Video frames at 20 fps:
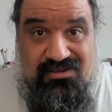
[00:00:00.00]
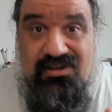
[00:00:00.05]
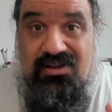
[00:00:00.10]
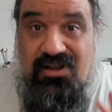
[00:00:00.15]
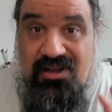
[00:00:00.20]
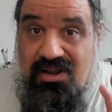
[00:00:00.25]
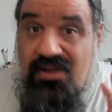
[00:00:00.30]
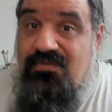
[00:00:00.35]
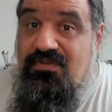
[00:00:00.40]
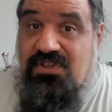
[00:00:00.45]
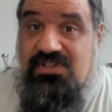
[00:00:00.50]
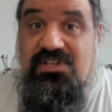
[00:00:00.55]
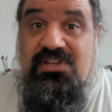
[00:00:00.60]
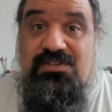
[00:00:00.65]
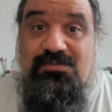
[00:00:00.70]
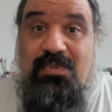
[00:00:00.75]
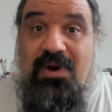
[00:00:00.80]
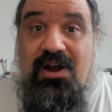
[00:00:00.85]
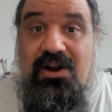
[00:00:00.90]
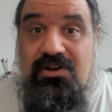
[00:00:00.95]
if this
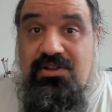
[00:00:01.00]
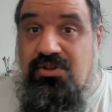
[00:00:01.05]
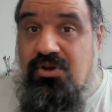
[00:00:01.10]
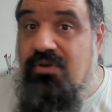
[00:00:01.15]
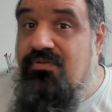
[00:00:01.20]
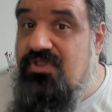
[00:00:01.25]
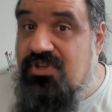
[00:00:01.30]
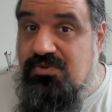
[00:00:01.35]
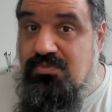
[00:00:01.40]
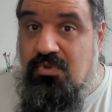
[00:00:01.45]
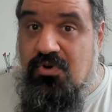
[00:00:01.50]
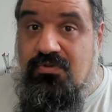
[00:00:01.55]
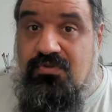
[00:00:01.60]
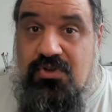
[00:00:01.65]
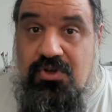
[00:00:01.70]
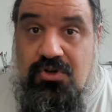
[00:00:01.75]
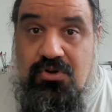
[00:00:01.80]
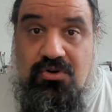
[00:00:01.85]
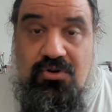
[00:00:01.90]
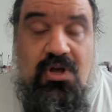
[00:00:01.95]
inspired you, if this moved
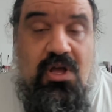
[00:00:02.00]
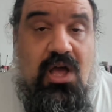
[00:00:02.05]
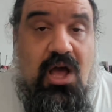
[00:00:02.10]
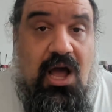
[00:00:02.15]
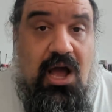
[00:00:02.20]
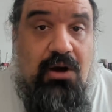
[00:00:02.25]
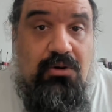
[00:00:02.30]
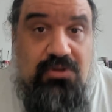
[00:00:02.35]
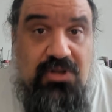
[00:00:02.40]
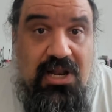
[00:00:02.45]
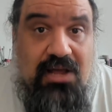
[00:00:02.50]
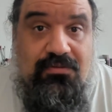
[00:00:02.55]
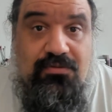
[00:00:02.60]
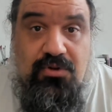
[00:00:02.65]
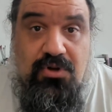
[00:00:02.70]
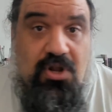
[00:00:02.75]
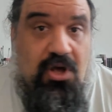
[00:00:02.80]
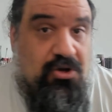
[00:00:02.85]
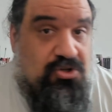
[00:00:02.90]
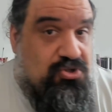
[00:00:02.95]
you, I would love to
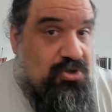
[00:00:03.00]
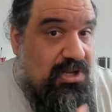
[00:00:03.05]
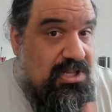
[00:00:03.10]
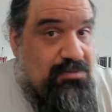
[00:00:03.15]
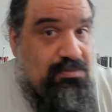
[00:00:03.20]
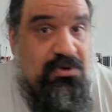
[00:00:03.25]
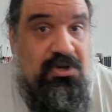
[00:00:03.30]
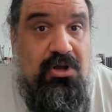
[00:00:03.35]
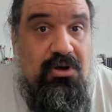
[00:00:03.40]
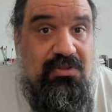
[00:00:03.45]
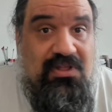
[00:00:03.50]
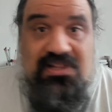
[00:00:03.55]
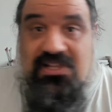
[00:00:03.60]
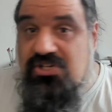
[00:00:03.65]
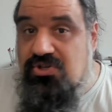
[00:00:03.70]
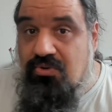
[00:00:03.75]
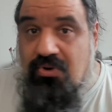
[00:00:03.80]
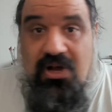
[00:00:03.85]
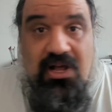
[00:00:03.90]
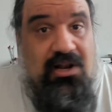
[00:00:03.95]
know. So let me know that as
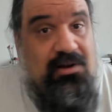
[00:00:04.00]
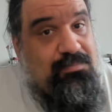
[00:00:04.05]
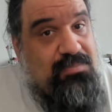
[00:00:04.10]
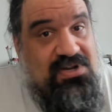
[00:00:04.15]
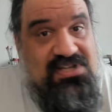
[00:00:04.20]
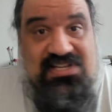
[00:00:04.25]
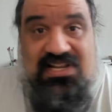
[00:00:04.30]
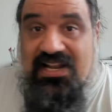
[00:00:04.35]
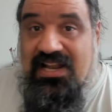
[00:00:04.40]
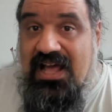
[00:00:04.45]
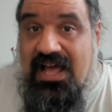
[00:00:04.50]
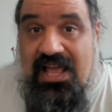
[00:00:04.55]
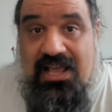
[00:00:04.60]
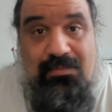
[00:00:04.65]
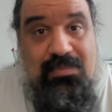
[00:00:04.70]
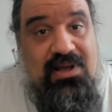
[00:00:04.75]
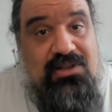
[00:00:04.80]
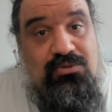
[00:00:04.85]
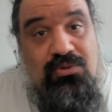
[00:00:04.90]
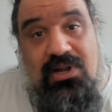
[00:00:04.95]
well. Press a like
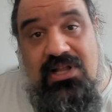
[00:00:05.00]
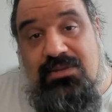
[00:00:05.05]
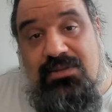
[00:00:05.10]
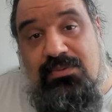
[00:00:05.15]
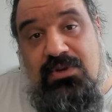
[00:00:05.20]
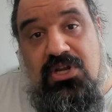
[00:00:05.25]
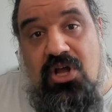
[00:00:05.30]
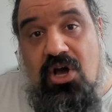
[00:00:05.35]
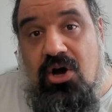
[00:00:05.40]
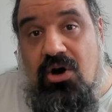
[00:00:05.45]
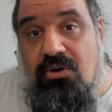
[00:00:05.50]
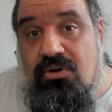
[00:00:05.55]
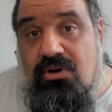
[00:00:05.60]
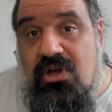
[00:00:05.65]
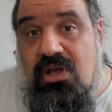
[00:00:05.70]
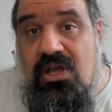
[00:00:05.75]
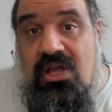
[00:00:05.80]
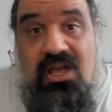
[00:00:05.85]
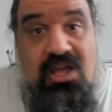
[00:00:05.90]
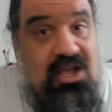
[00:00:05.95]
to let me know.
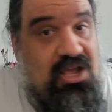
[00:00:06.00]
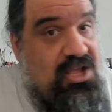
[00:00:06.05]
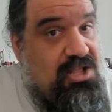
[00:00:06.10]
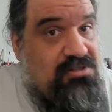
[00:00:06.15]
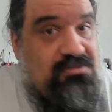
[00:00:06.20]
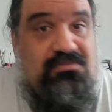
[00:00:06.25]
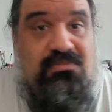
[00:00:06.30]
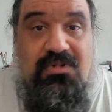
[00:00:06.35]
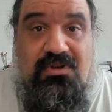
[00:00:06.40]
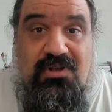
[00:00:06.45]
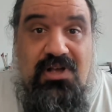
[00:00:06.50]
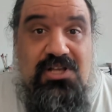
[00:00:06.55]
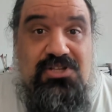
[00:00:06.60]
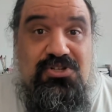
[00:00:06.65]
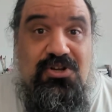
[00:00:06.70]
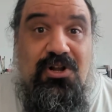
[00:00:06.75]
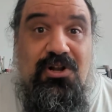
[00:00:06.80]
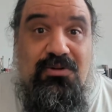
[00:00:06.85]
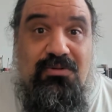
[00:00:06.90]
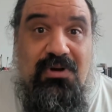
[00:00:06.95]
And as
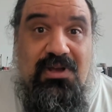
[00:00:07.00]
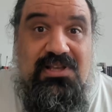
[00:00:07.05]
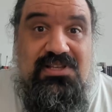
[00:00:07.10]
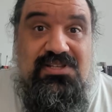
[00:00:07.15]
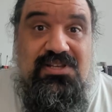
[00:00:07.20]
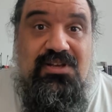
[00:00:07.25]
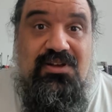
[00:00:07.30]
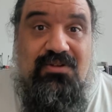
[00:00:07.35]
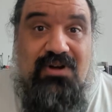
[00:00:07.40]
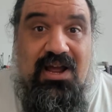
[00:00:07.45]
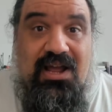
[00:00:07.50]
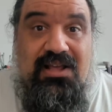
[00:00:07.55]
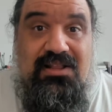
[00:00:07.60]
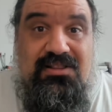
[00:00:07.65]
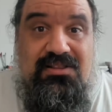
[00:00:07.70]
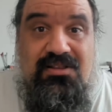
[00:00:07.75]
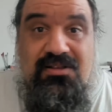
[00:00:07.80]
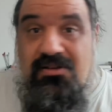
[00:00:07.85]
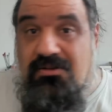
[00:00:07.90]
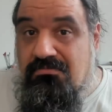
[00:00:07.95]
always, right?
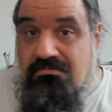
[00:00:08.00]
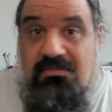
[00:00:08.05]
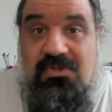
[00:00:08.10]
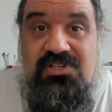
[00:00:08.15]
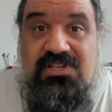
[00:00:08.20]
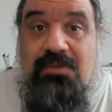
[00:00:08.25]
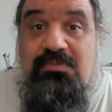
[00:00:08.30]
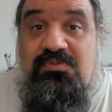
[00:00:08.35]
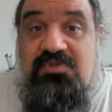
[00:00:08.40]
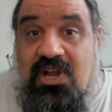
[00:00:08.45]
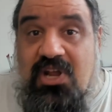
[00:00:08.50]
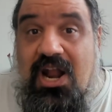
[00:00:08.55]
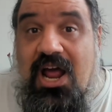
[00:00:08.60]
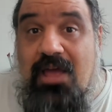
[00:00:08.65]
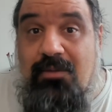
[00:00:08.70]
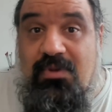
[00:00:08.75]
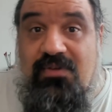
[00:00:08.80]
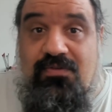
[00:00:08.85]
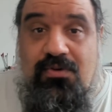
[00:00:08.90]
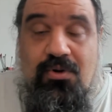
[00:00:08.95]

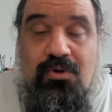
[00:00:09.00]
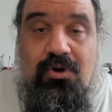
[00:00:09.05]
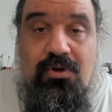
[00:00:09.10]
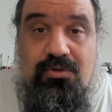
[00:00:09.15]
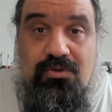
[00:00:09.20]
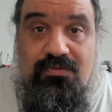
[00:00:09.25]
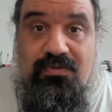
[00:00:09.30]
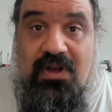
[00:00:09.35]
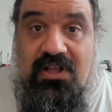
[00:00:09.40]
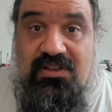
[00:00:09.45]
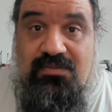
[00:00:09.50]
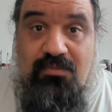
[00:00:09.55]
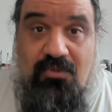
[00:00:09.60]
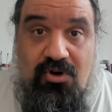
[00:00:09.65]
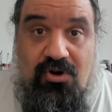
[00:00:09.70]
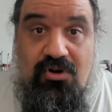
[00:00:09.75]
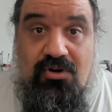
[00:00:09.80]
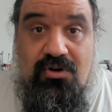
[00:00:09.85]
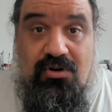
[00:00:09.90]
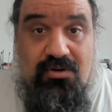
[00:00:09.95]
Subscribe if you want to find
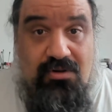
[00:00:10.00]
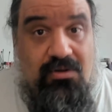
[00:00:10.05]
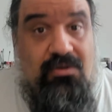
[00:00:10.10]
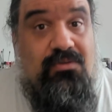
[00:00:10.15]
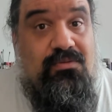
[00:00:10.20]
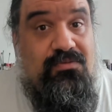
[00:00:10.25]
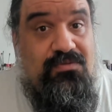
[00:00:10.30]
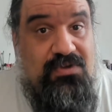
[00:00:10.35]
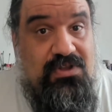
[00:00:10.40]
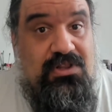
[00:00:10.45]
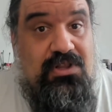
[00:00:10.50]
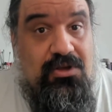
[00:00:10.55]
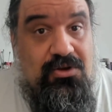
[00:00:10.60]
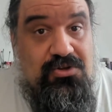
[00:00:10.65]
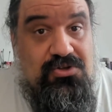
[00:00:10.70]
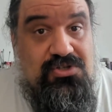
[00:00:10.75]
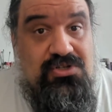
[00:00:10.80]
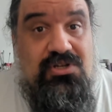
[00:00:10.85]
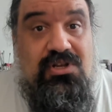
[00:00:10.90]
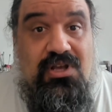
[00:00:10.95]
more
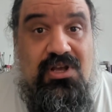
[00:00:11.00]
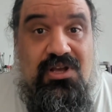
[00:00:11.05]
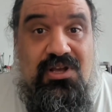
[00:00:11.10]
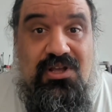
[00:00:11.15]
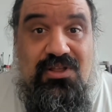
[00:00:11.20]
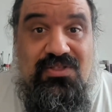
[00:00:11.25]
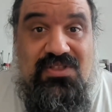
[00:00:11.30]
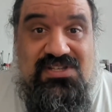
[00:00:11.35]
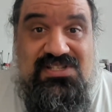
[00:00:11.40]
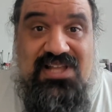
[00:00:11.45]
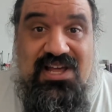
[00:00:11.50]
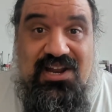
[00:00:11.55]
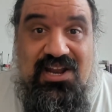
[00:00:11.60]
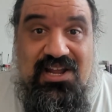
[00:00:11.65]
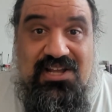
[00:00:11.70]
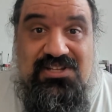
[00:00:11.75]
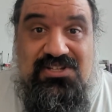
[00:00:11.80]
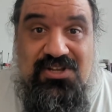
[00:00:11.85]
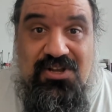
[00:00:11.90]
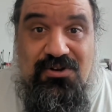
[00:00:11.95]
videos in this
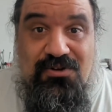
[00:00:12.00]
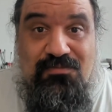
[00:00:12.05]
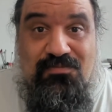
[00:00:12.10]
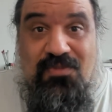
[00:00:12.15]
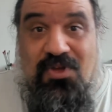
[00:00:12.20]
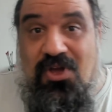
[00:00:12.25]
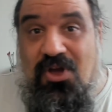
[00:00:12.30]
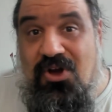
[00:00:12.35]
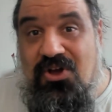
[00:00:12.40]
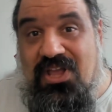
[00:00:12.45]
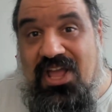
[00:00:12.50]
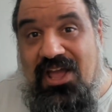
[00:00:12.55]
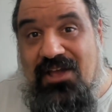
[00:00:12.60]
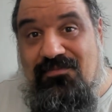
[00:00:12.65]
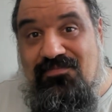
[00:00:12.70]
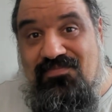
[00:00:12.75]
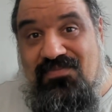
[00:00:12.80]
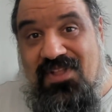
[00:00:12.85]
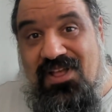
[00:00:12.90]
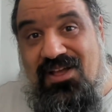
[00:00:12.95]
direction. Okay,
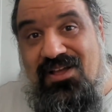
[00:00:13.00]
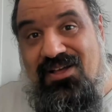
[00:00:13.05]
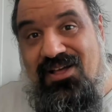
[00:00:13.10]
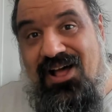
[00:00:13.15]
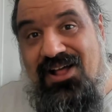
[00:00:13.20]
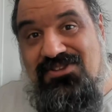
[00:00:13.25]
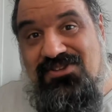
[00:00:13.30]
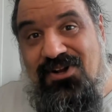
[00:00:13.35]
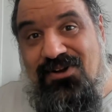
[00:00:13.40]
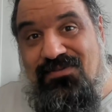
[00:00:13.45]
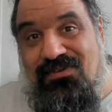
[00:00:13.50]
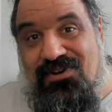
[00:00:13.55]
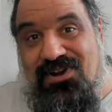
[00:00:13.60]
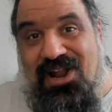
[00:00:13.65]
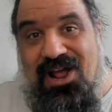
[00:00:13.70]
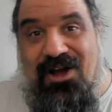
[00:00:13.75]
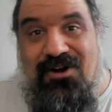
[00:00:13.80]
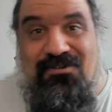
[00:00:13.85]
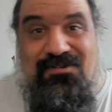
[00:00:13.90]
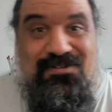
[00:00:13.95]
that's all for
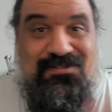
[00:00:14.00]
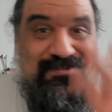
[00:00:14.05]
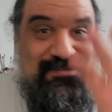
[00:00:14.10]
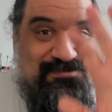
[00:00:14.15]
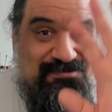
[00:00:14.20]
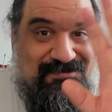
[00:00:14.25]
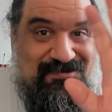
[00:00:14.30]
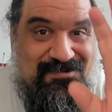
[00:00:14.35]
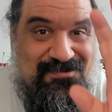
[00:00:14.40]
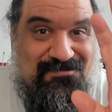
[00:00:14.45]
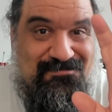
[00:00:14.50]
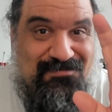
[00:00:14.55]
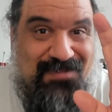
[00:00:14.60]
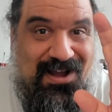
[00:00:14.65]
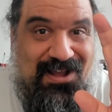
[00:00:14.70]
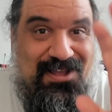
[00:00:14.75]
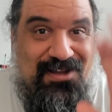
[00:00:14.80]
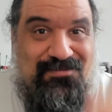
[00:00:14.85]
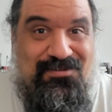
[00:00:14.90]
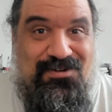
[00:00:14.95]
now.
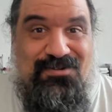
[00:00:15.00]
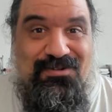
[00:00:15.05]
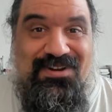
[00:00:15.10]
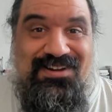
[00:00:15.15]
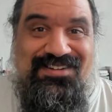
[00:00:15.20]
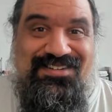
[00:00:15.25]
Bye everyone.